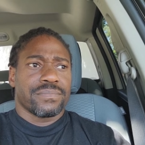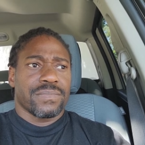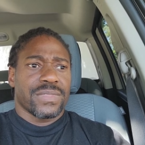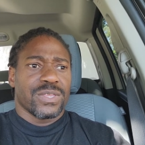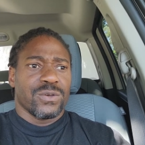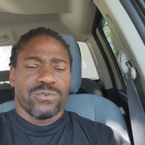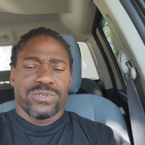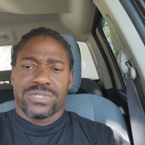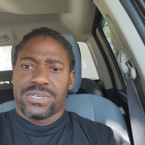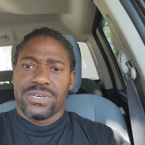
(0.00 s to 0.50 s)

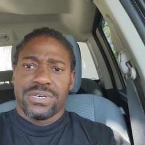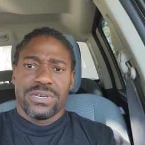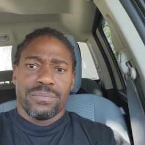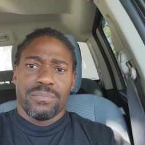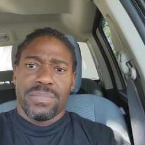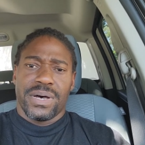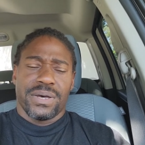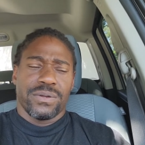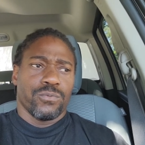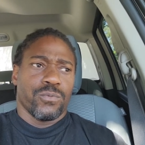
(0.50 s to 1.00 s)
it was good.
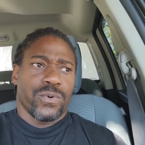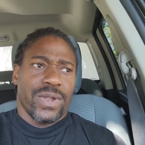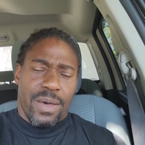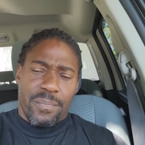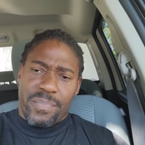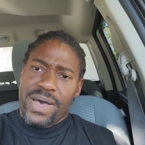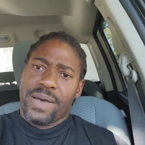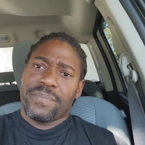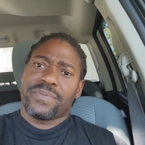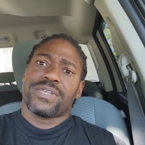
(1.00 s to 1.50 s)
But when I
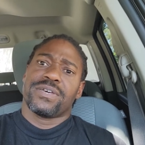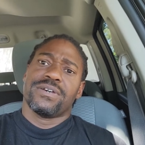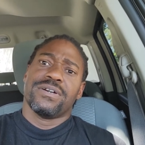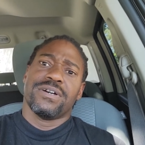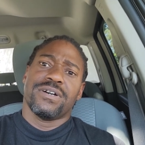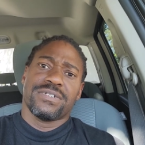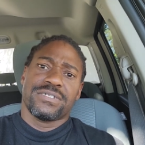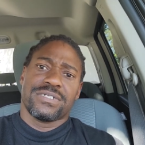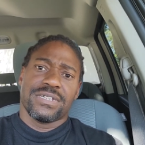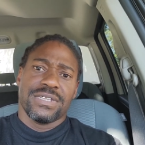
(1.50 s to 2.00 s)
popped the
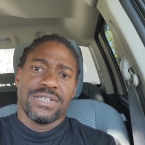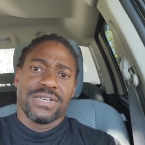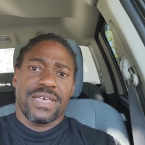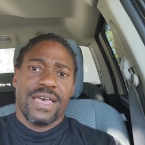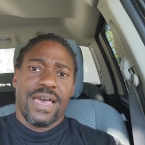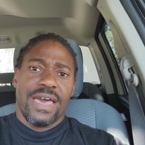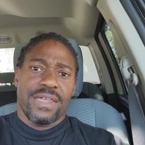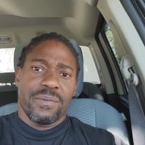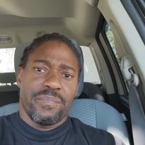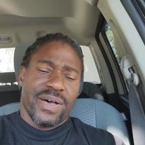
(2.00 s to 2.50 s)
hood to look
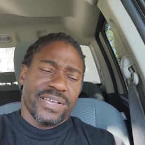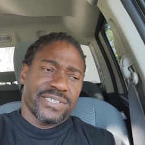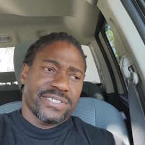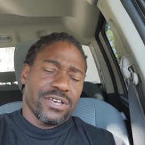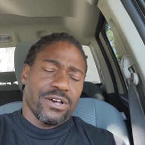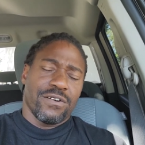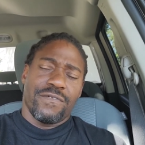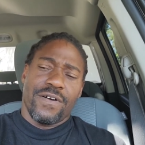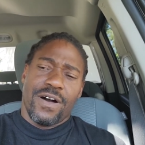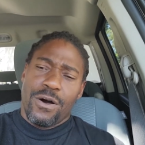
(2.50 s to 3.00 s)
at it
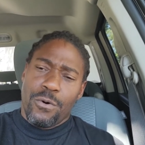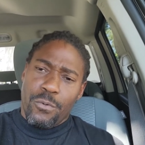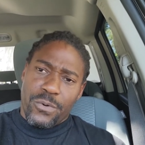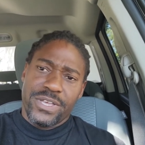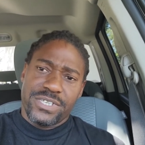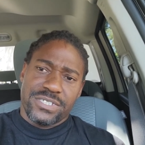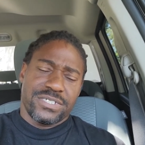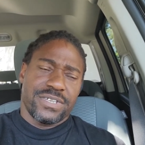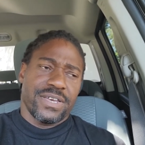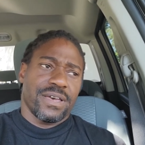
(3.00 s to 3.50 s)
myself, I
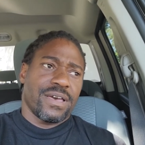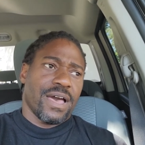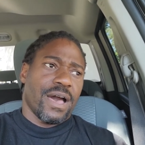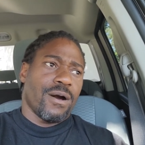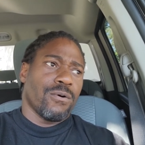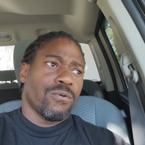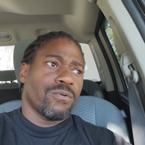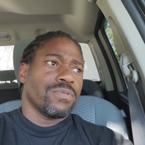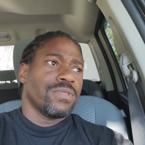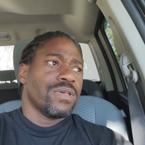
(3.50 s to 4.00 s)
always check
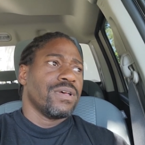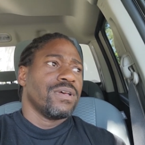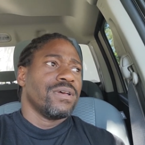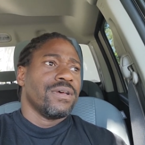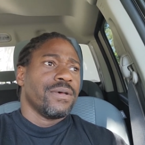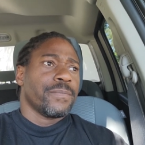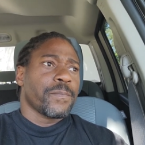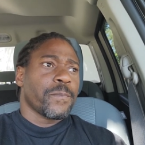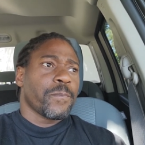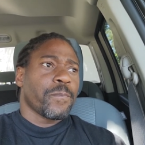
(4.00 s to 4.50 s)
out
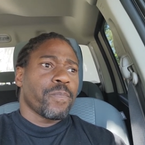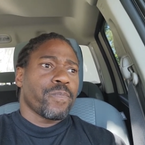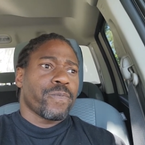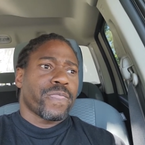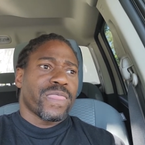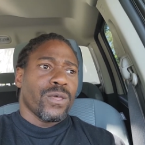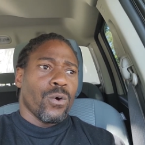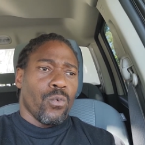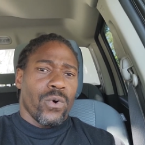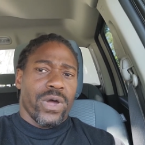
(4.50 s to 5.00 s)

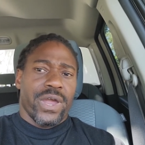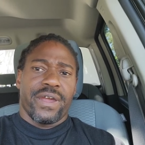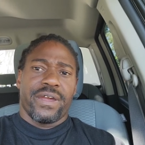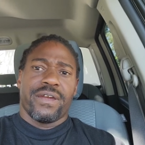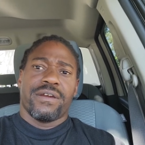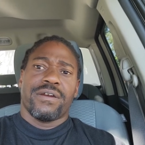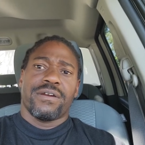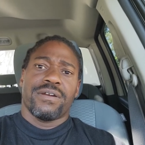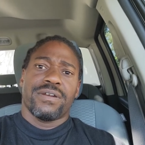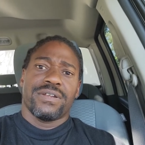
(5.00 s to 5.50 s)

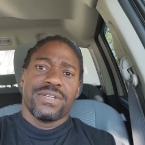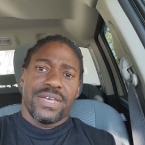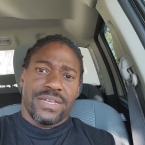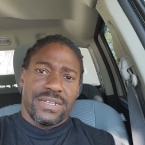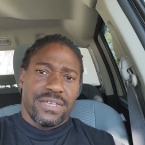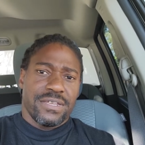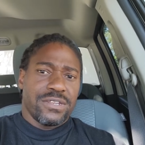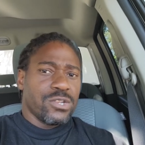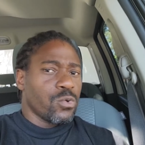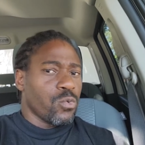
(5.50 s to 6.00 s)
where they
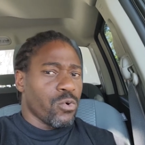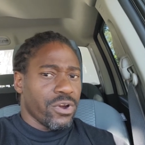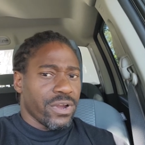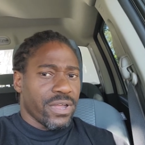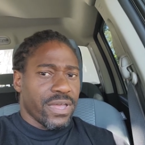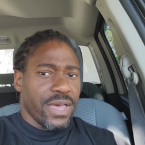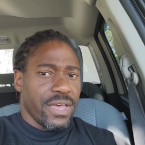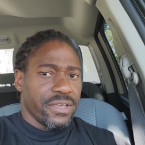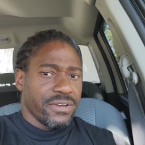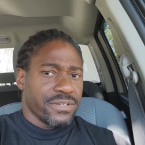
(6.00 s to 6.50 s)
did the
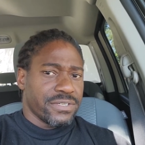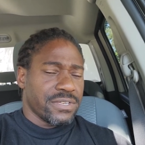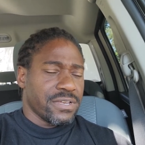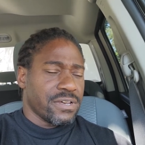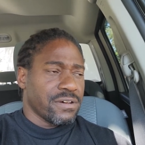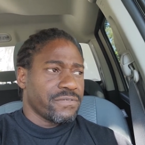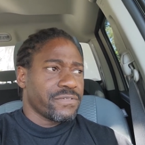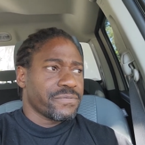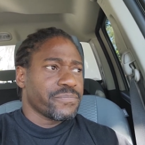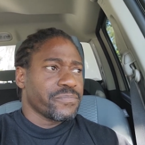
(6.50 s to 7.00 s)
work at
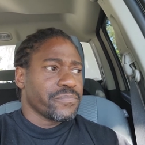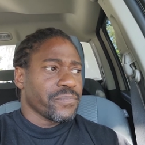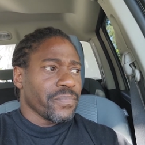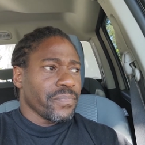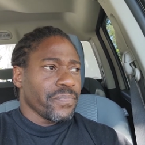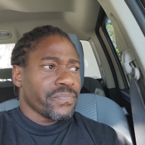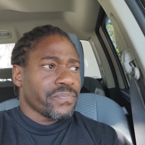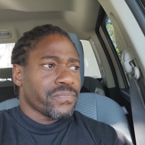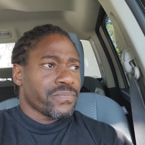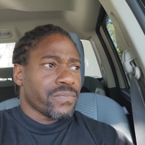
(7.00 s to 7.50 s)
yourself.
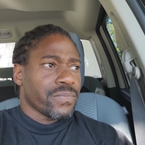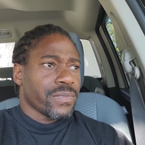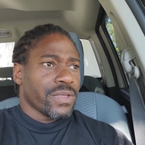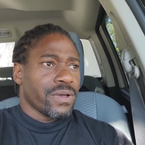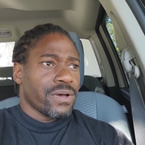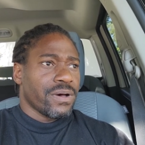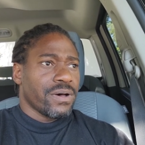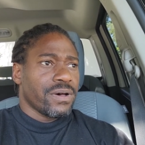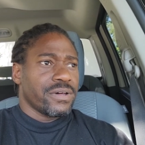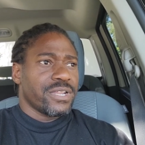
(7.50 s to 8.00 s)

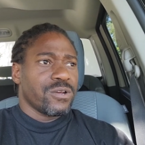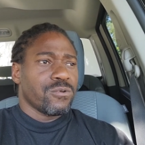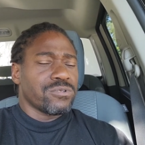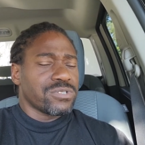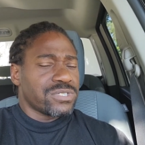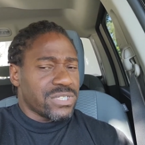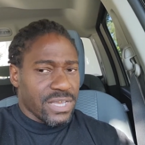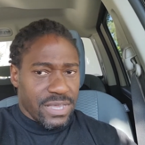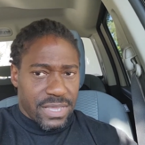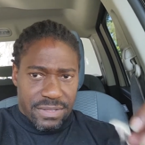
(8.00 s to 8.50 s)
There
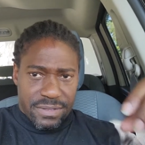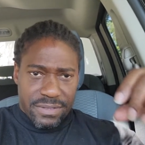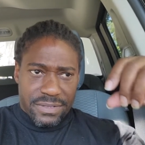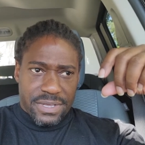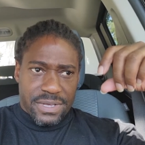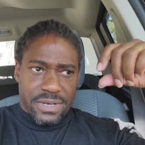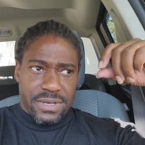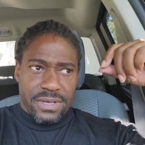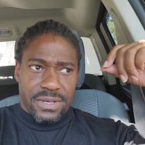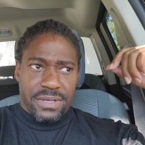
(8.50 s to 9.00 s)
was a
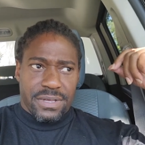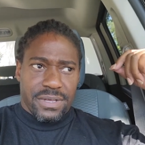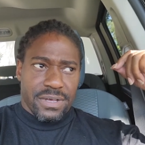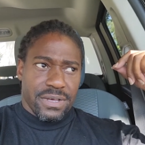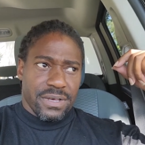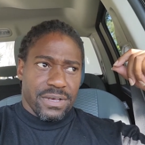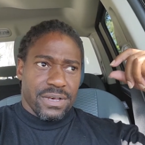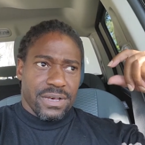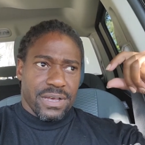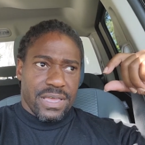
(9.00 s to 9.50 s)

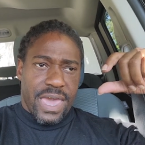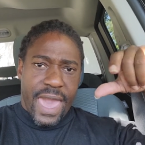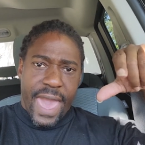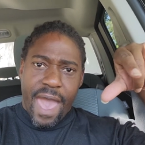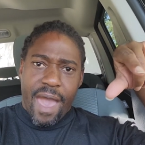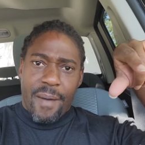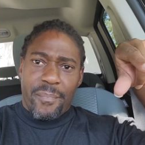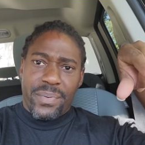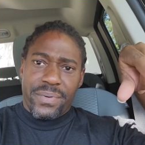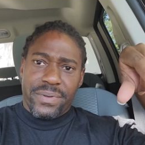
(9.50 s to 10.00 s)

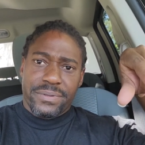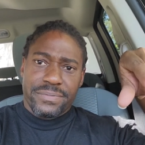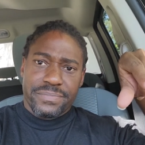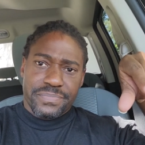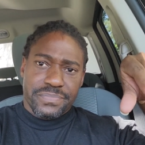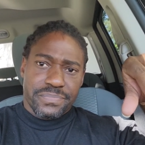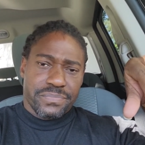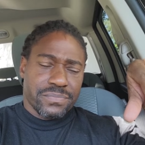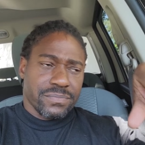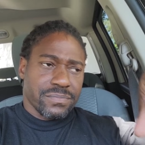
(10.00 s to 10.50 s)
cap
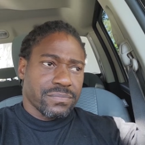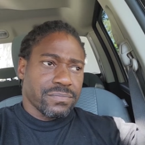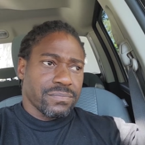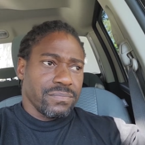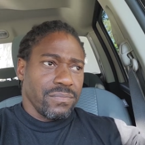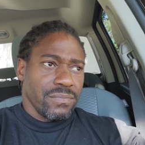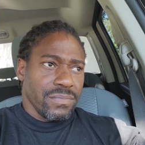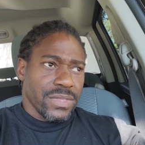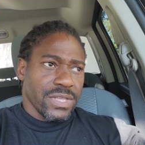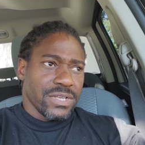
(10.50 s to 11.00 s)

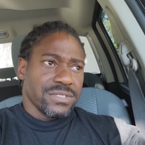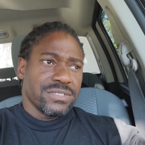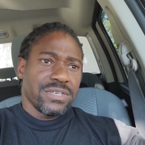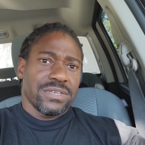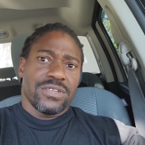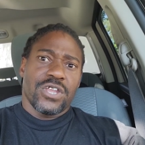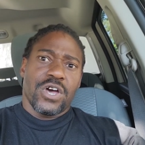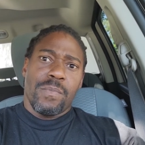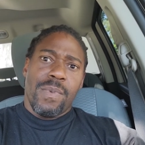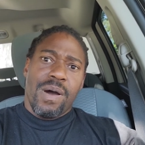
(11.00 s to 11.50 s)

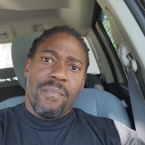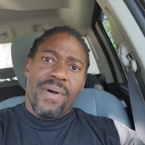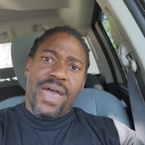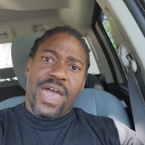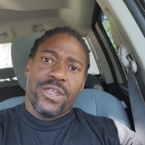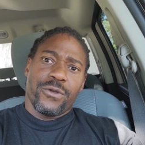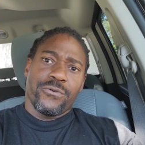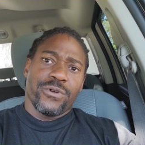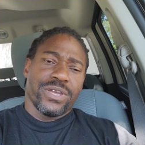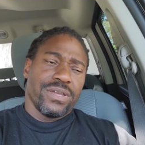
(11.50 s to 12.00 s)
sitting on my
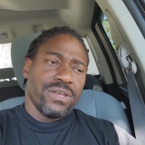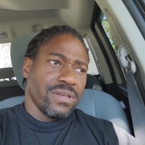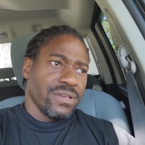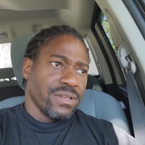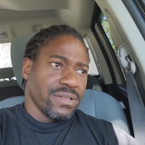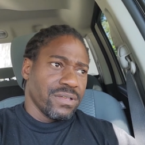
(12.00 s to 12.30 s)
battery,